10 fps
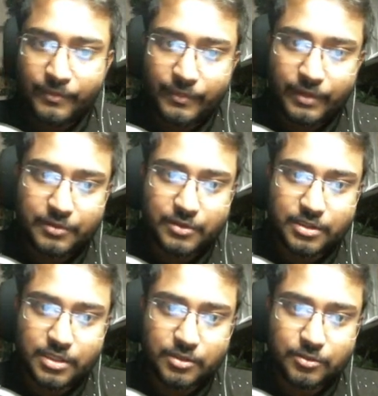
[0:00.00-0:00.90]
you just
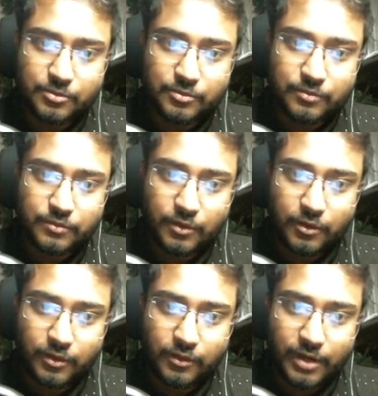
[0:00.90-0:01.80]
do
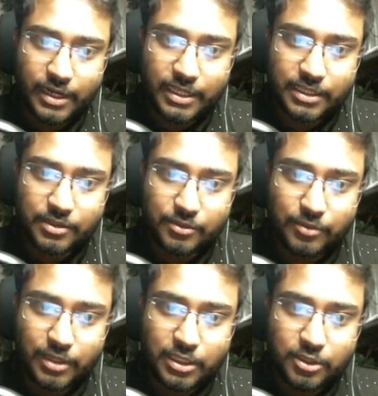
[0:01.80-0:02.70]
for running through
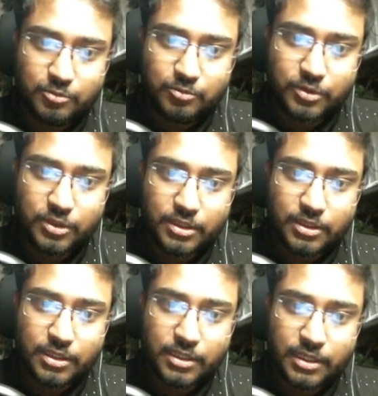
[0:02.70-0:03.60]
a loop
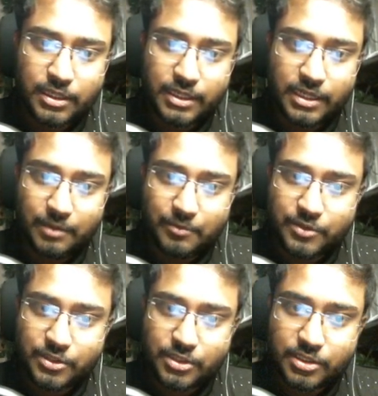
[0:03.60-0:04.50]

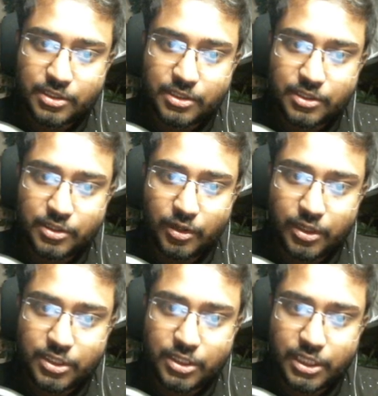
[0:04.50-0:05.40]
nums
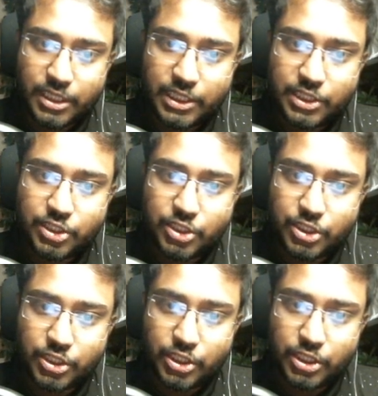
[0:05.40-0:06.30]
dot each
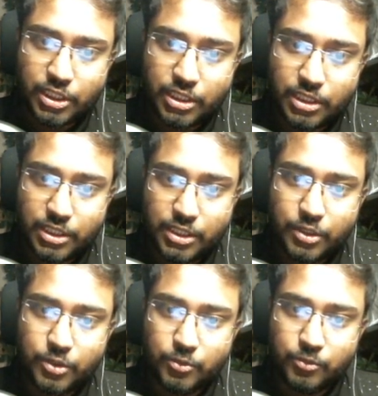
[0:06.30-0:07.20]

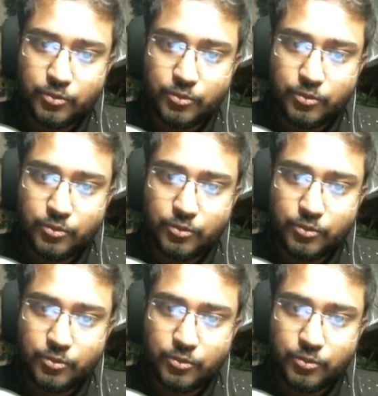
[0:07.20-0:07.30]
do